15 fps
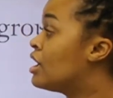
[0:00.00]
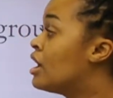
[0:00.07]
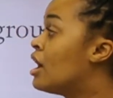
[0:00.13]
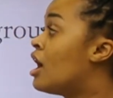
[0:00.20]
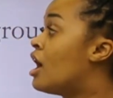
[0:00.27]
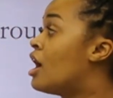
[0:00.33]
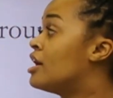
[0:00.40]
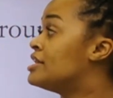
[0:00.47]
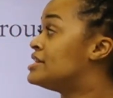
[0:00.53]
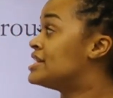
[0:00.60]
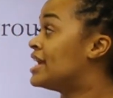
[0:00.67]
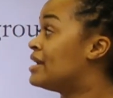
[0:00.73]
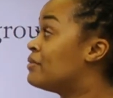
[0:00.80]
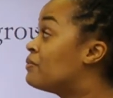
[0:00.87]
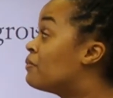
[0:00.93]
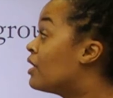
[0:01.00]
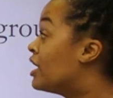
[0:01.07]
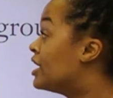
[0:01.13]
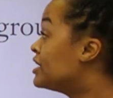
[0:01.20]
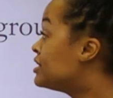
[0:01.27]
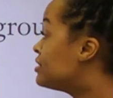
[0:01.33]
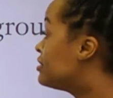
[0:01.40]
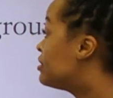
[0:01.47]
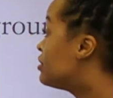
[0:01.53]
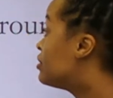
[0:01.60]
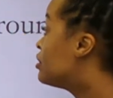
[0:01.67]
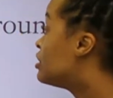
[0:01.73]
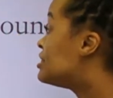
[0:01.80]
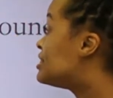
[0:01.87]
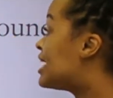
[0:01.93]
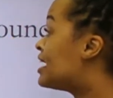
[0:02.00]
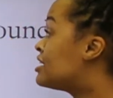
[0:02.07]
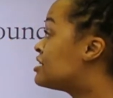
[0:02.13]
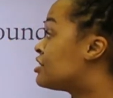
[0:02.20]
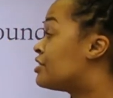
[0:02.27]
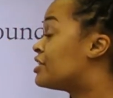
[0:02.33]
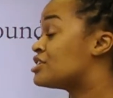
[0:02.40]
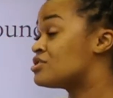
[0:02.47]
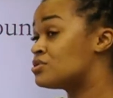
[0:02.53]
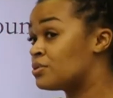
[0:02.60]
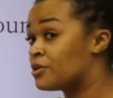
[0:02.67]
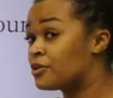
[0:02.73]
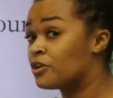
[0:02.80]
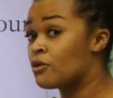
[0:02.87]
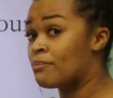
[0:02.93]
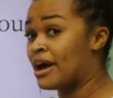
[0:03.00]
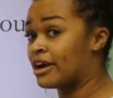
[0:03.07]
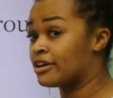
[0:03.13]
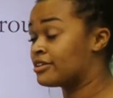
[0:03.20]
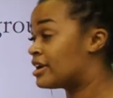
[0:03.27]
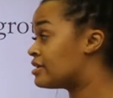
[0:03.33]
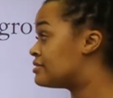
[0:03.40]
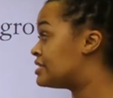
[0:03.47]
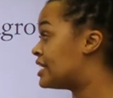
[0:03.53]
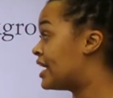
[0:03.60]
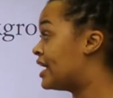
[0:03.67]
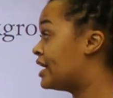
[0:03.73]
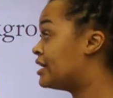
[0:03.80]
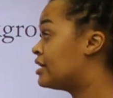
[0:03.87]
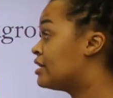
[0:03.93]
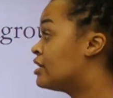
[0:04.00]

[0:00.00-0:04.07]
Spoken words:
On day 1, that is our historical background day.